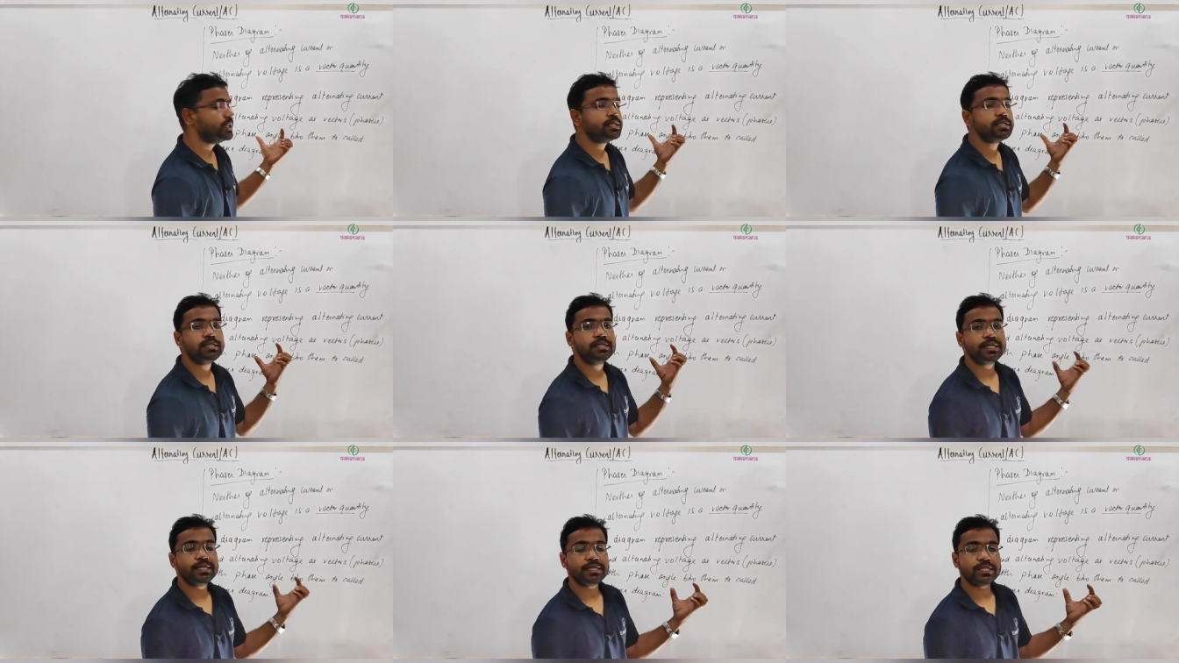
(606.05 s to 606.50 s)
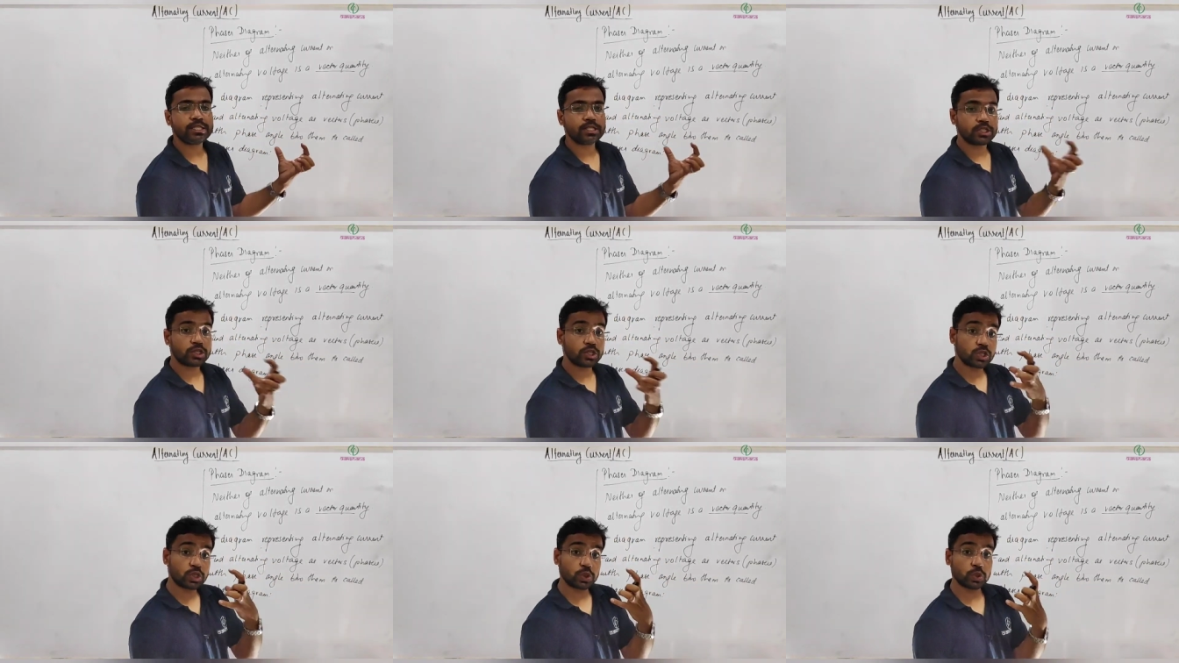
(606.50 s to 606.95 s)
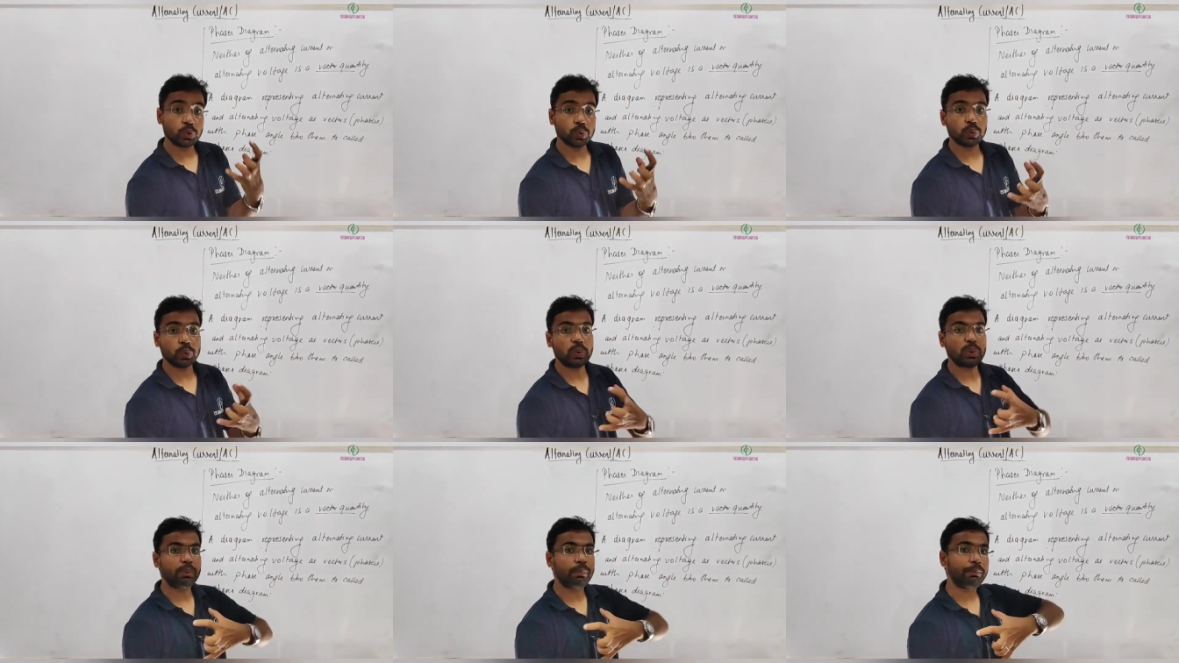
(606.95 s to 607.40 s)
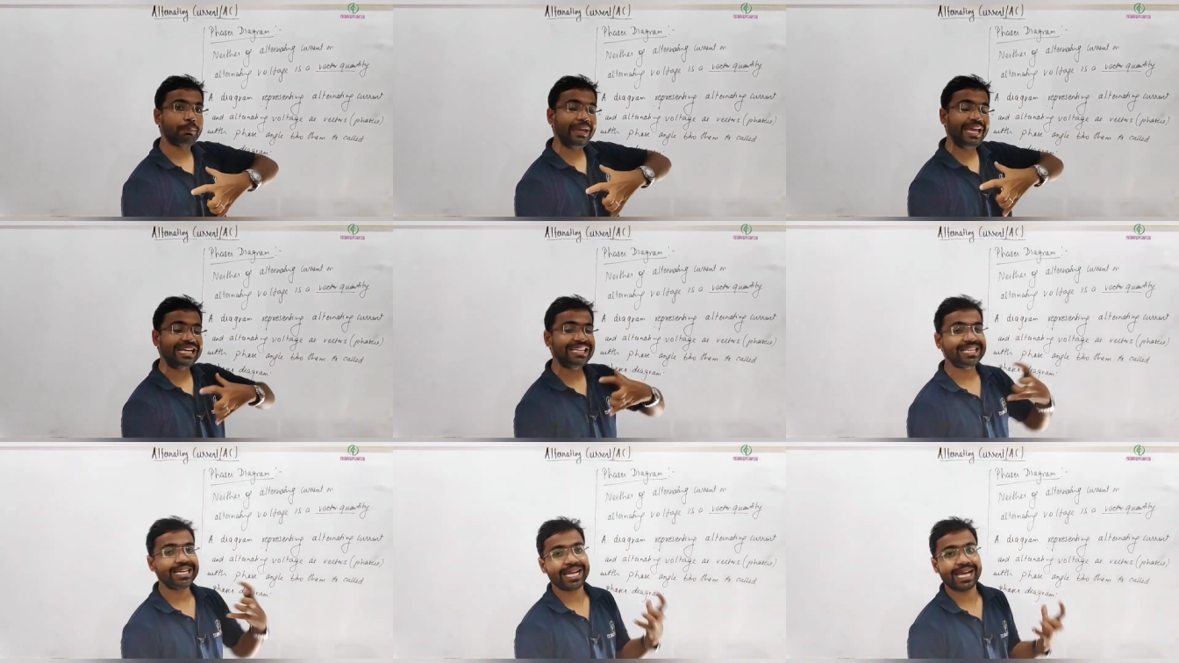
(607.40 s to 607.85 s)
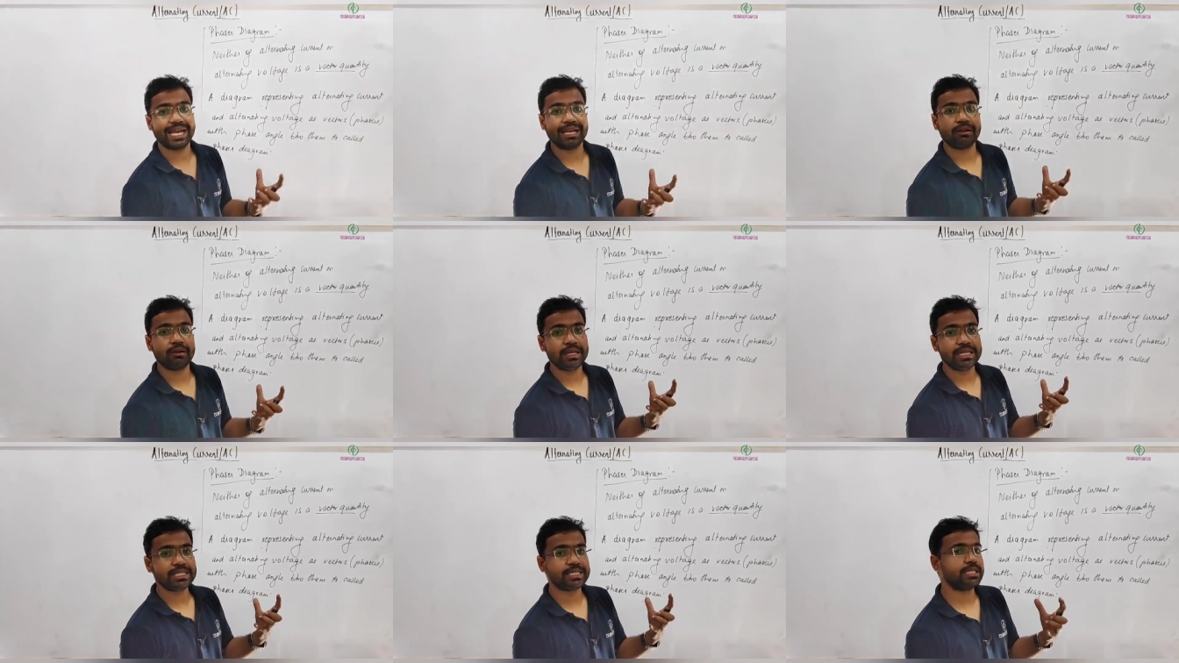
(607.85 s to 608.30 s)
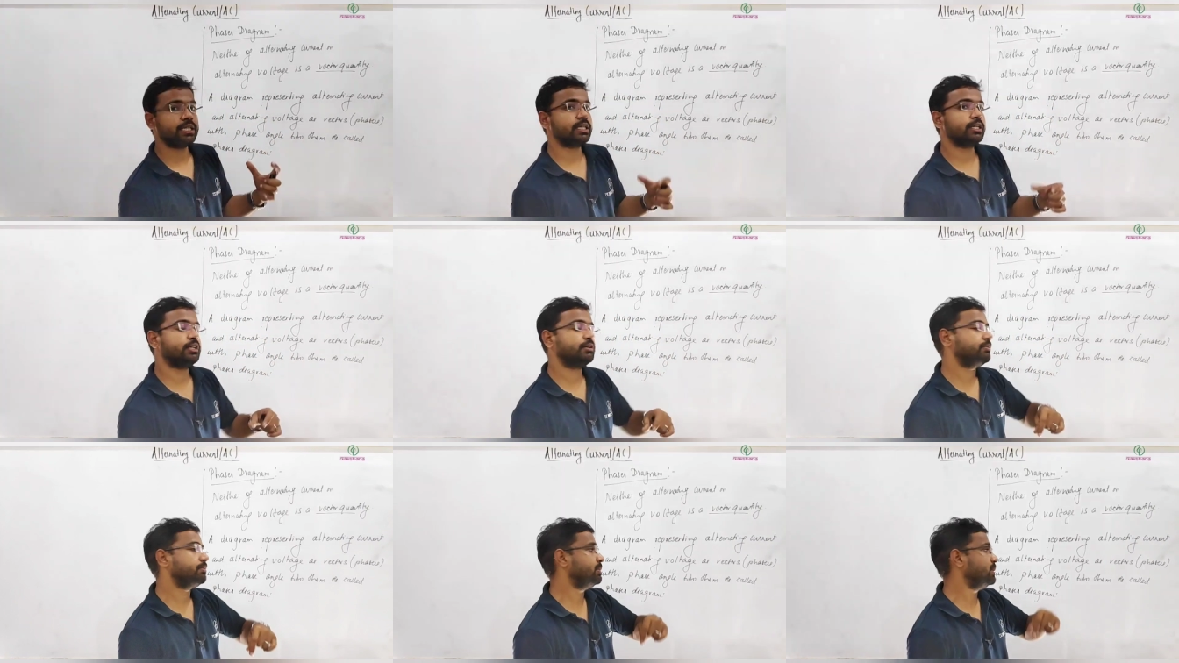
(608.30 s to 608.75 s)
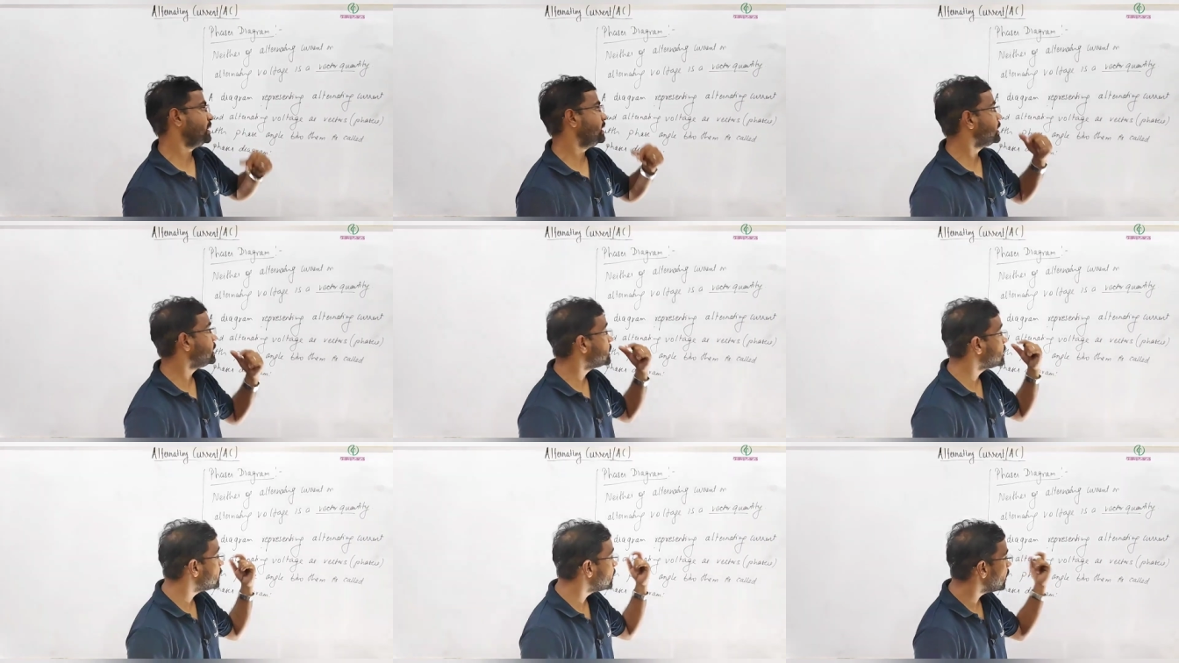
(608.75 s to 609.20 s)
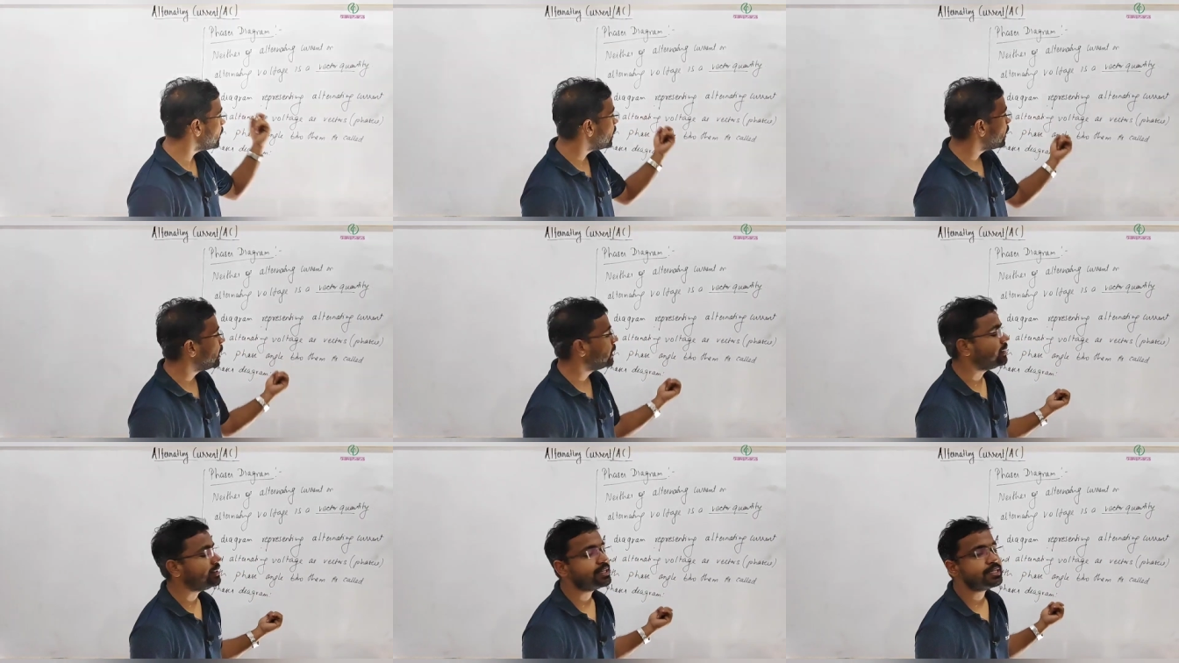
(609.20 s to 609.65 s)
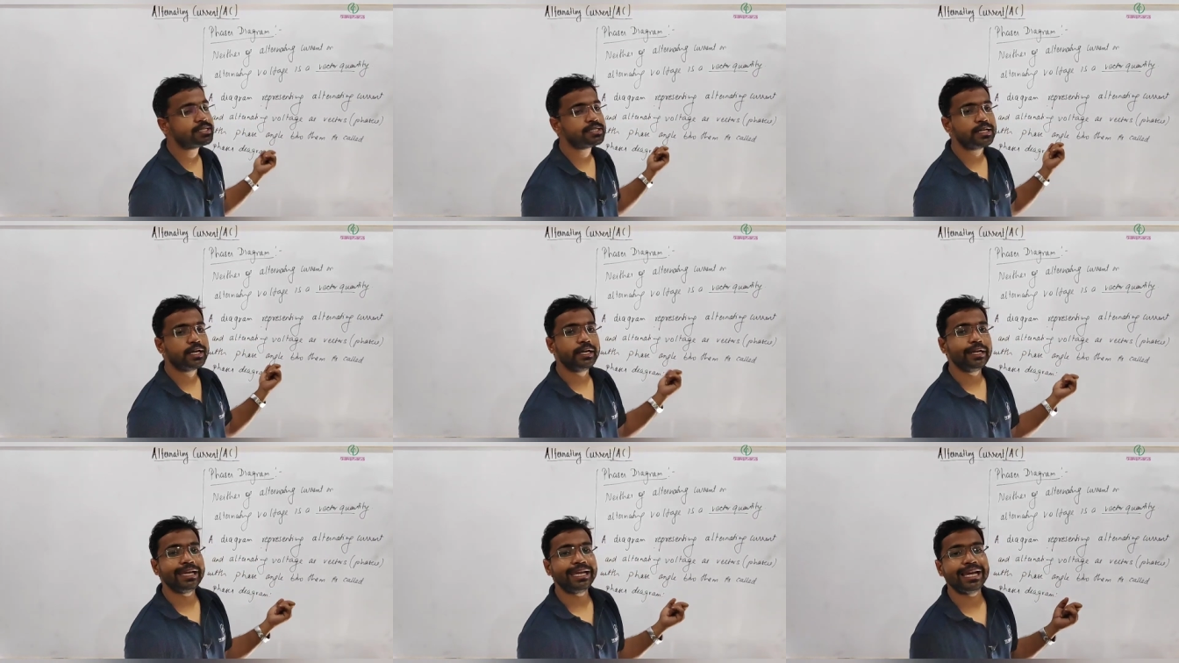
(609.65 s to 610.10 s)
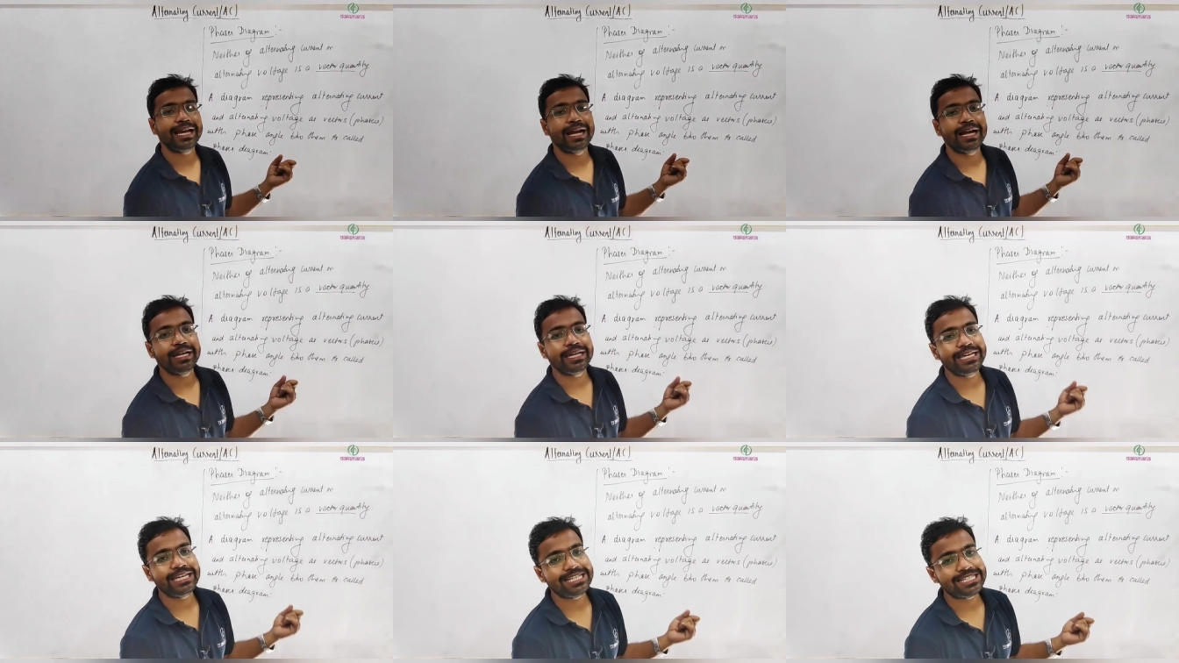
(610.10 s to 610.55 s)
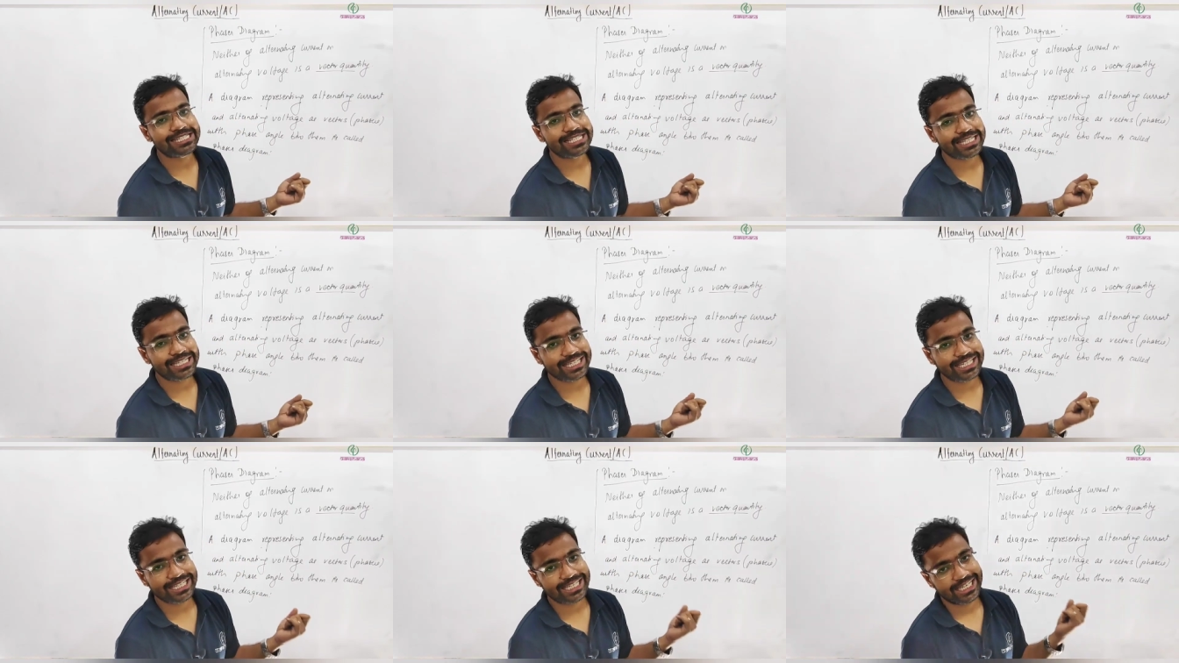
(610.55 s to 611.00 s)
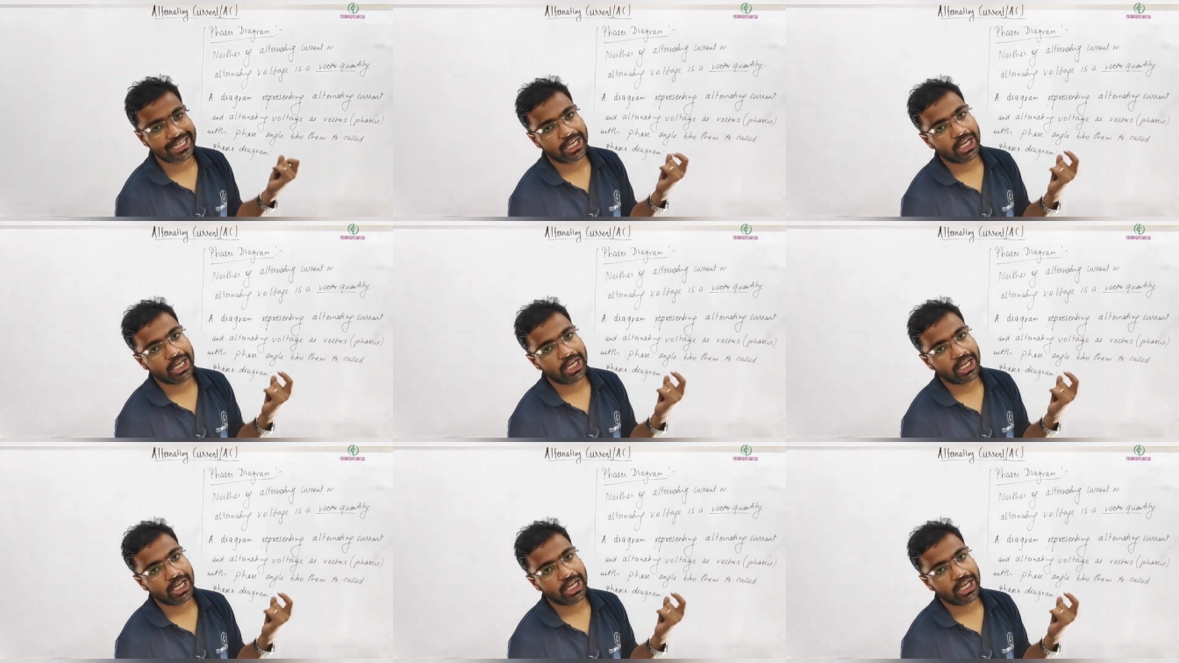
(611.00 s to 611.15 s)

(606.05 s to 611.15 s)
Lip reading: just to make the calculation, make understanding AC